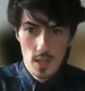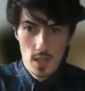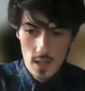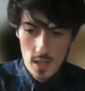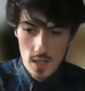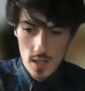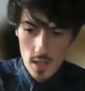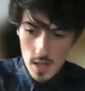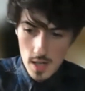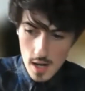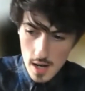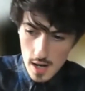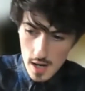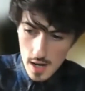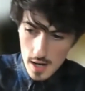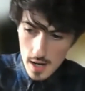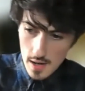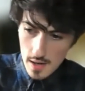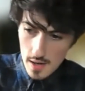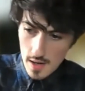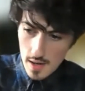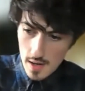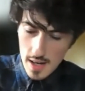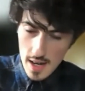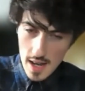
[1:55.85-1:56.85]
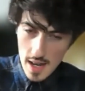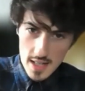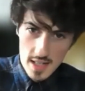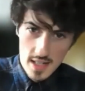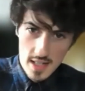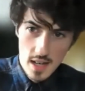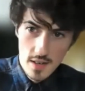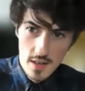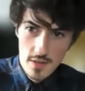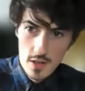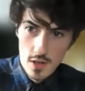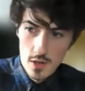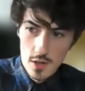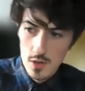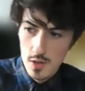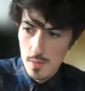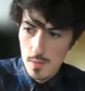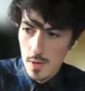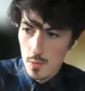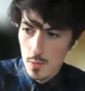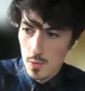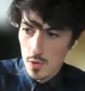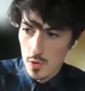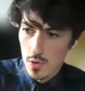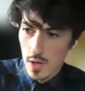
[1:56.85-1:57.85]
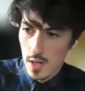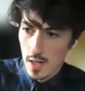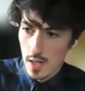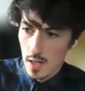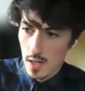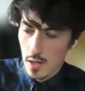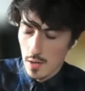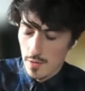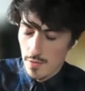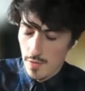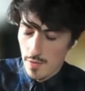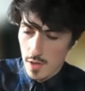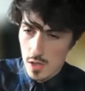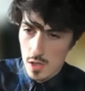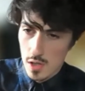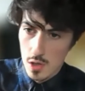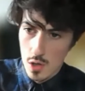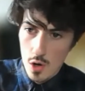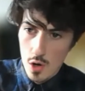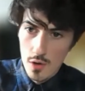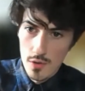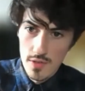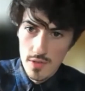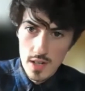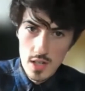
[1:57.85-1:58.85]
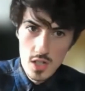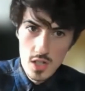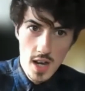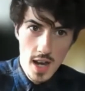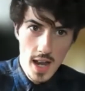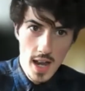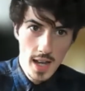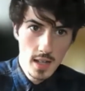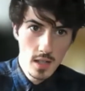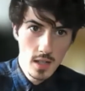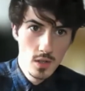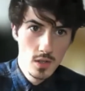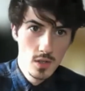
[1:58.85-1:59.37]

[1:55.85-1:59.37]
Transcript: just an NCF announcement, we're running our first coffee chat.